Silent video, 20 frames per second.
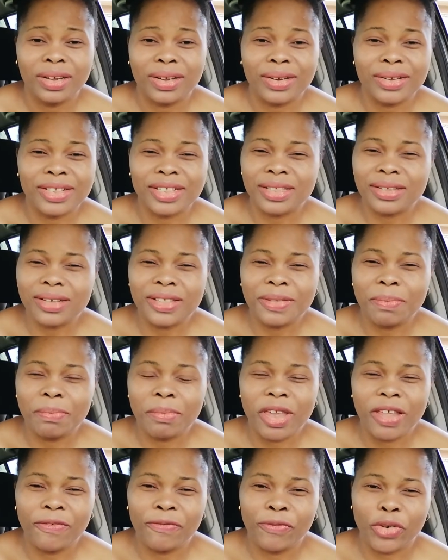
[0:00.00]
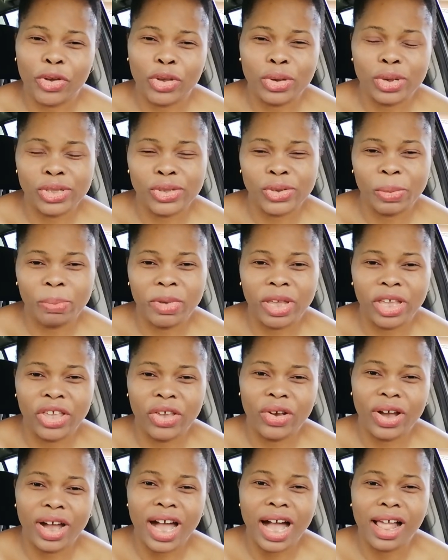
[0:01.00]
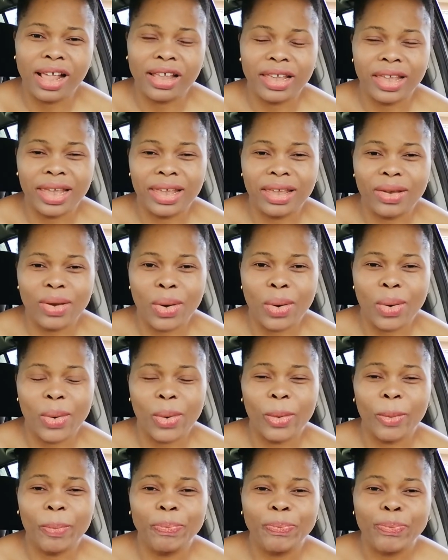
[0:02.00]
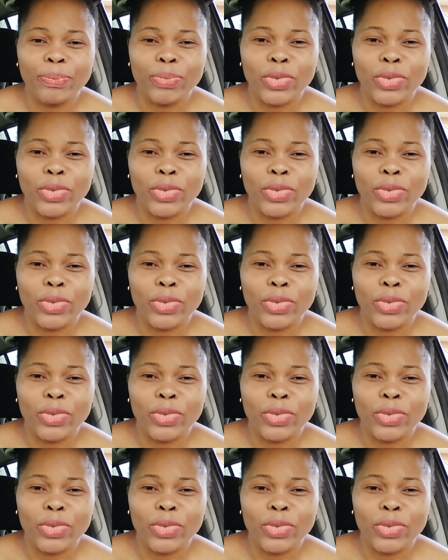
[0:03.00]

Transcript: does not mean for you to make your heart, to